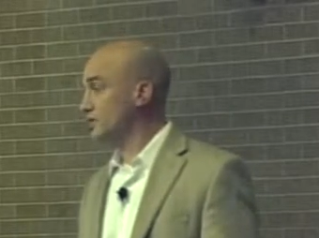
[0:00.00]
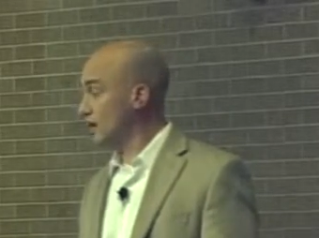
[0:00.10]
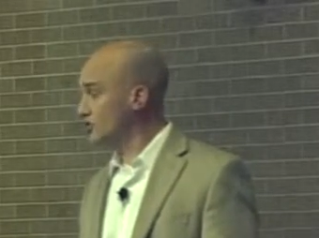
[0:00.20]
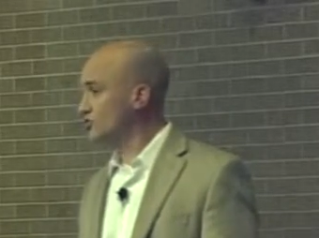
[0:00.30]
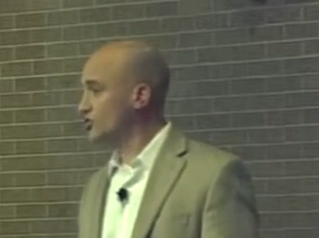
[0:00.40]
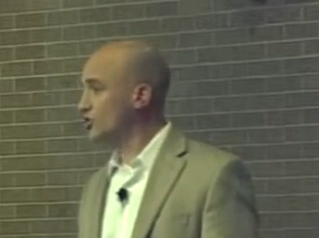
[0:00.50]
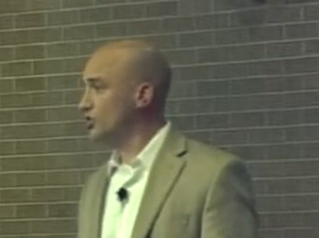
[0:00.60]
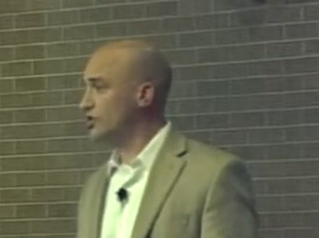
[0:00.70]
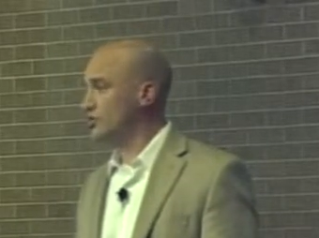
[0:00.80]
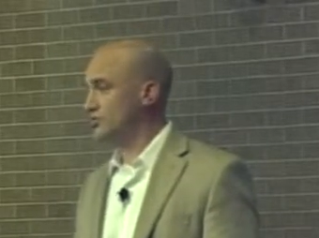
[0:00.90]
God's good.
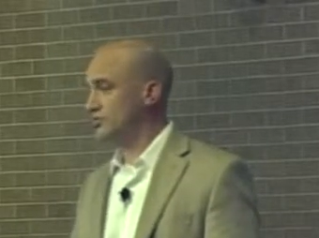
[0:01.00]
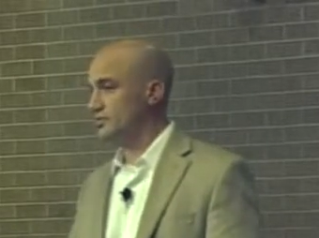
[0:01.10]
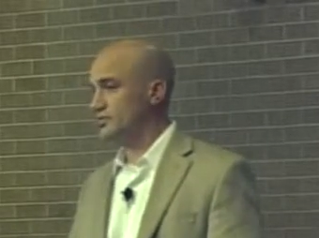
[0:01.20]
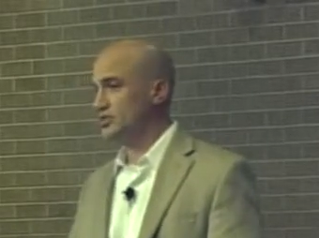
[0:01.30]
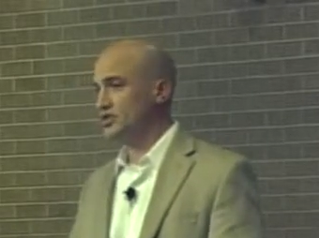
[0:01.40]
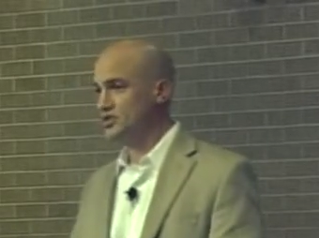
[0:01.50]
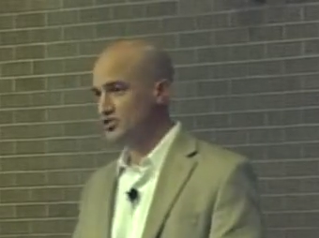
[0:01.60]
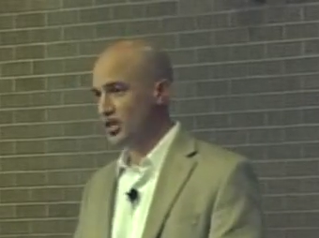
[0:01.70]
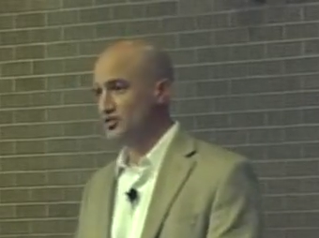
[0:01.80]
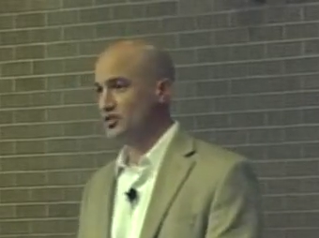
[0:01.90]
He
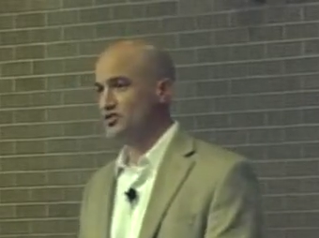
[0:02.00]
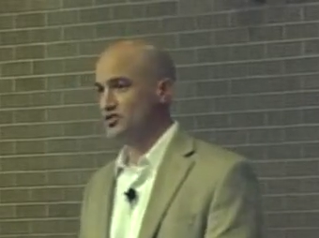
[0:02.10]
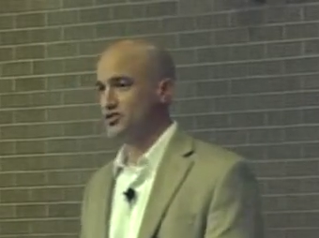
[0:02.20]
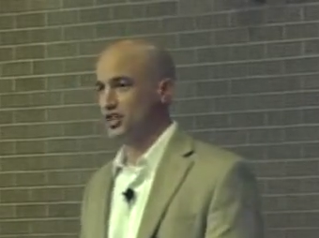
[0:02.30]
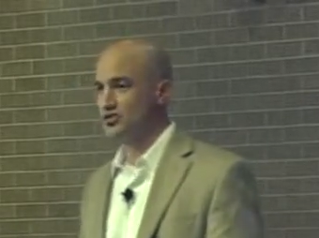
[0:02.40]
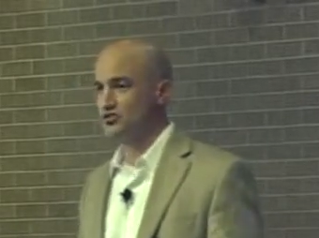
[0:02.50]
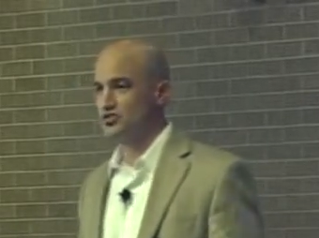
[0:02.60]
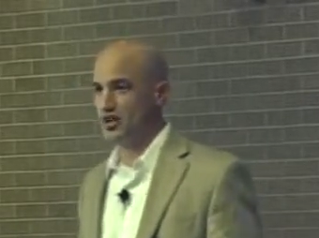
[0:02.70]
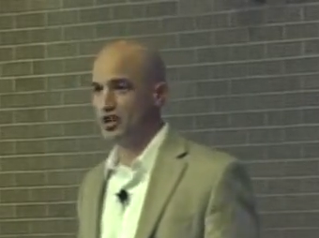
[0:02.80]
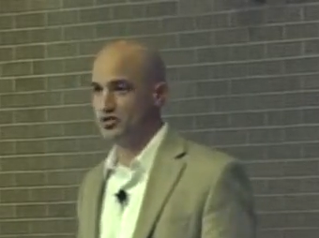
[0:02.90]
saved us as an
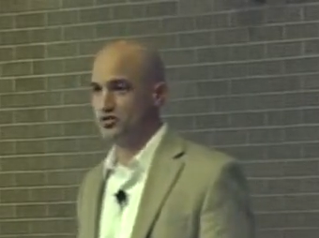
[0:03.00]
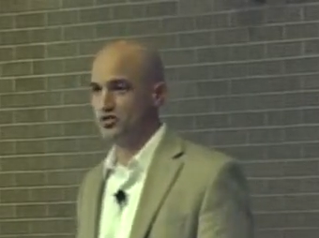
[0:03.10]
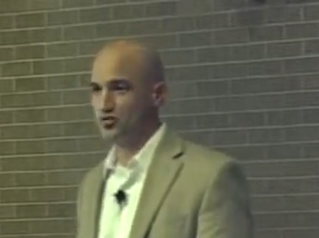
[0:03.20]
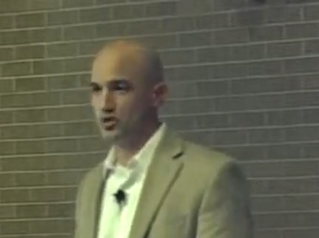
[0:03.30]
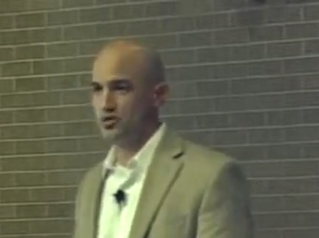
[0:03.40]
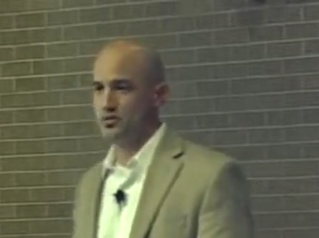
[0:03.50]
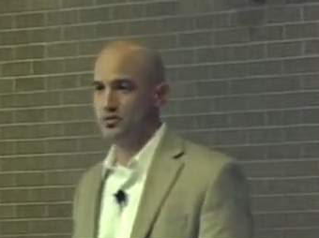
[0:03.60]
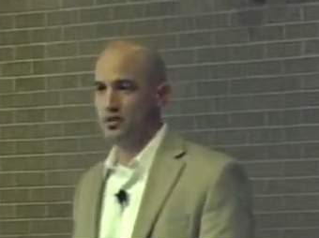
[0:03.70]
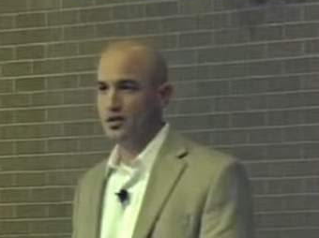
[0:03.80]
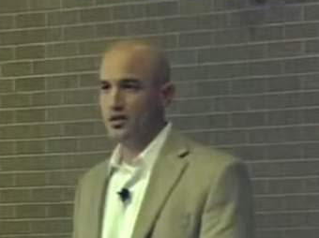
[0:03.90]
exercise of His will,
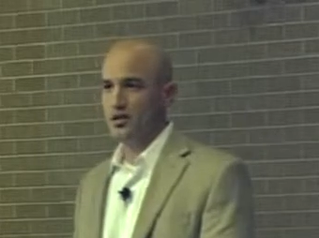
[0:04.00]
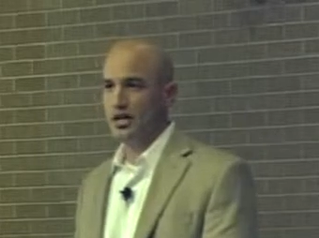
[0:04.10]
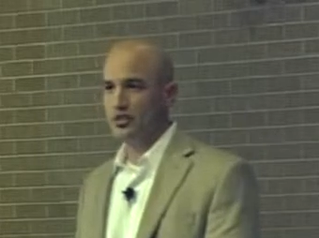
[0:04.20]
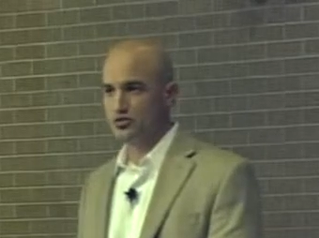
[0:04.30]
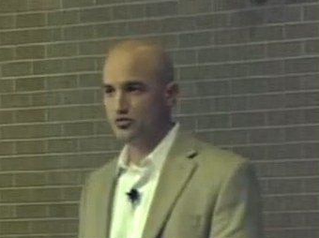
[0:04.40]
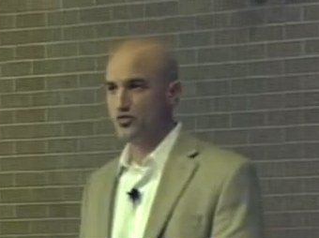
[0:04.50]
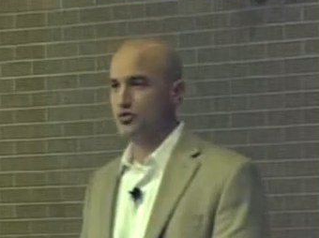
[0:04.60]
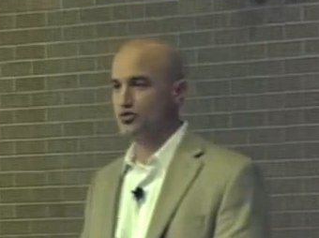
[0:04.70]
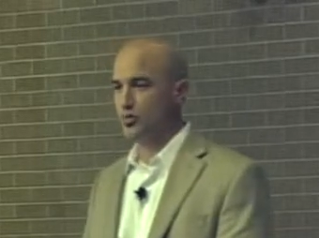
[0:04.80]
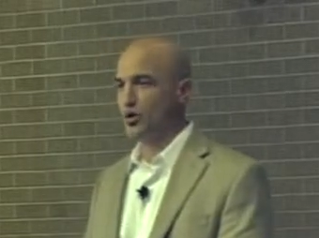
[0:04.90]
as the
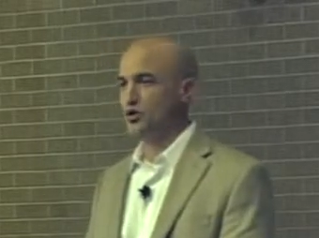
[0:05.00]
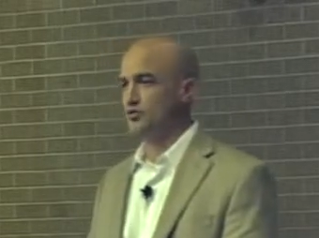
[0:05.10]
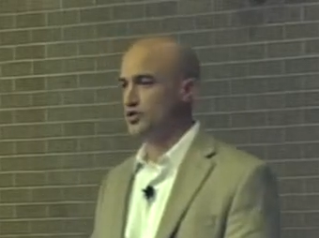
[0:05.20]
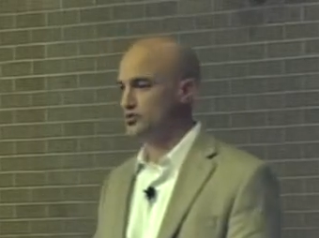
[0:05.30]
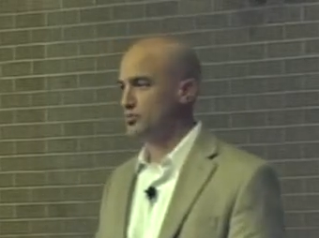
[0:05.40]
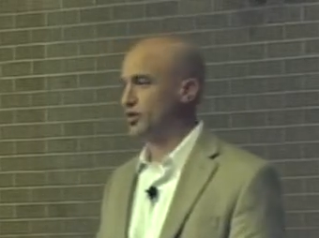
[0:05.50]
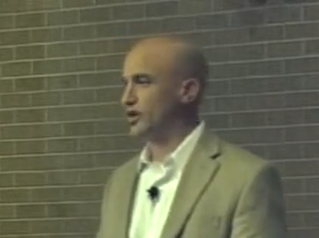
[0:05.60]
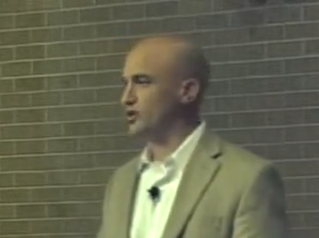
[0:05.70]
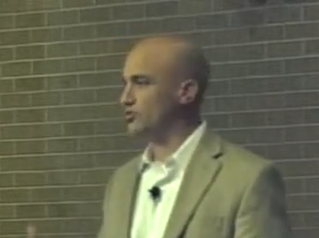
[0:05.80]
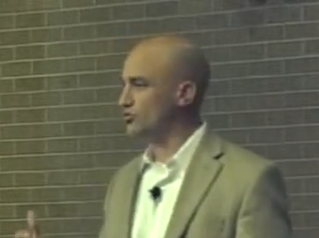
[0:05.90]
first part of His
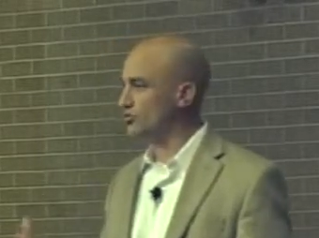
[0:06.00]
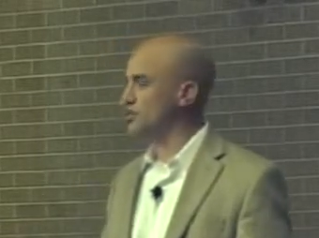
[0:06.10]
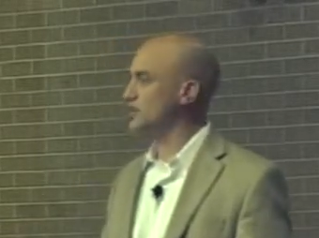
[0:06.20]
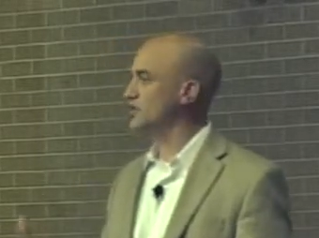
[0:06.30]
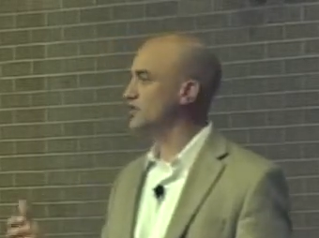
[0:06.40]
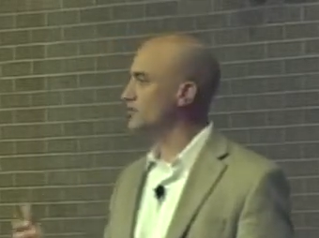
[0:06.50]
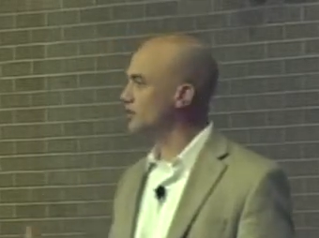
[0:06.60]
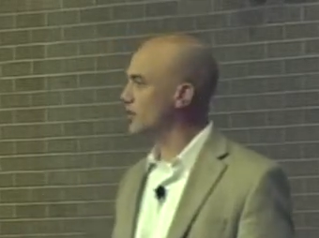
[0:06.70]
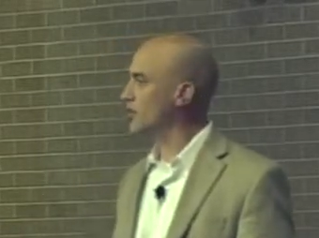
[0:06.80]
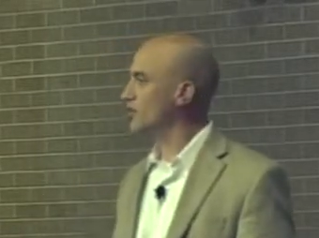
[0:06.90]
plan to redeem
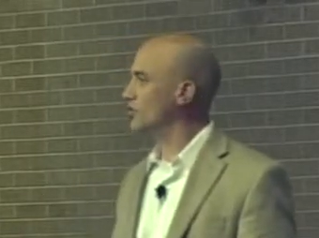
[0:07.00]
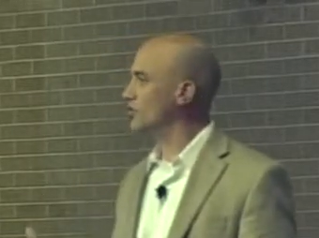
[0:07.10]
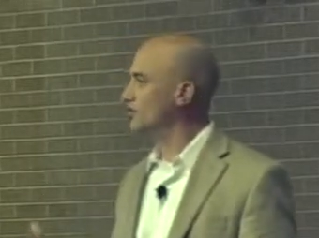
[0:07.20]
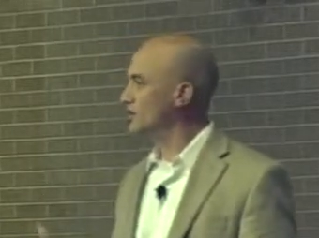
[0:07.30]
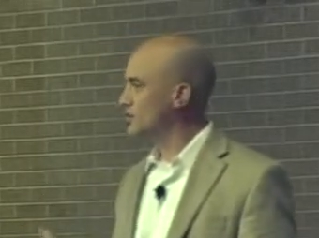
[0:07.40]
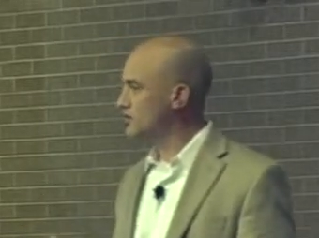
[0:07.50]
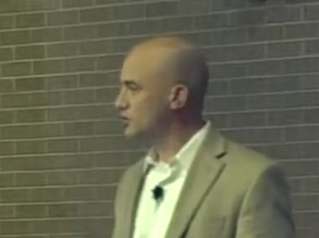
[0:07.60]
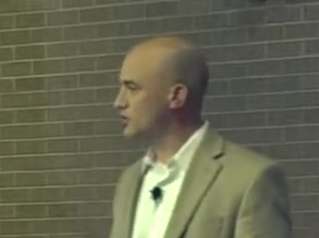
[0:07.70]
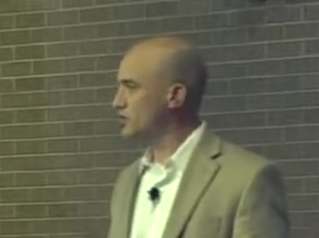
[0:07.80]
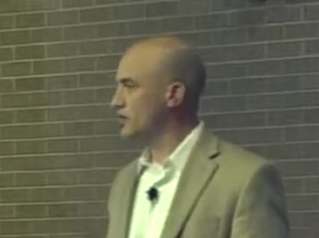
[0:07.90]
all
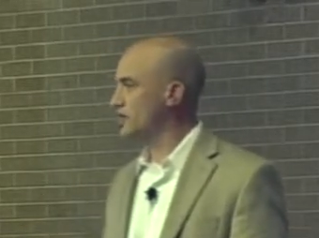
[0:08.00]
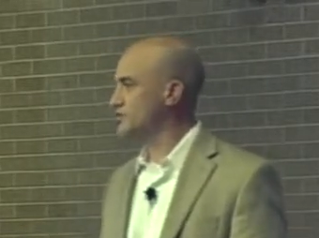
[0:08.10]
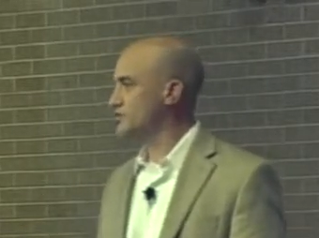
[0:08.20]
of creation.